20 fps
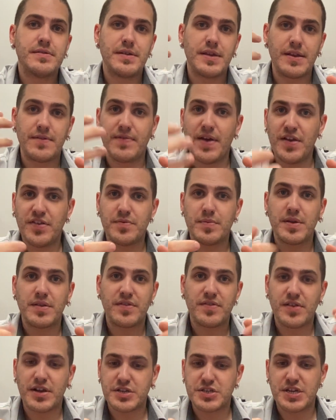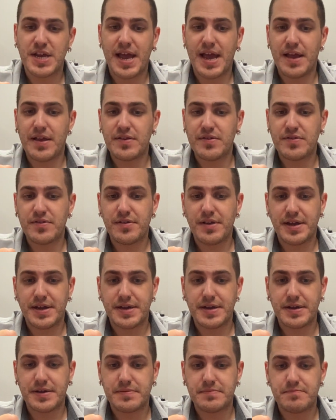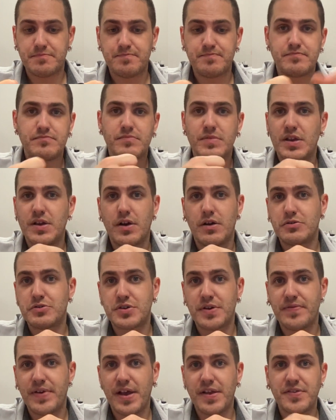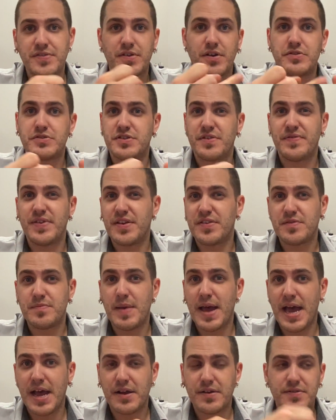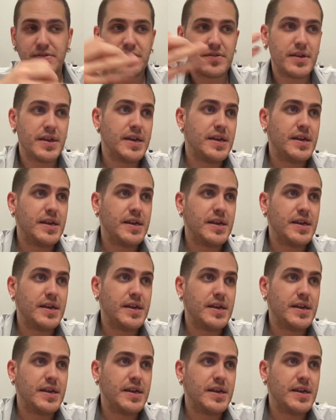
investment, such as Ultravest, Ultravest Max.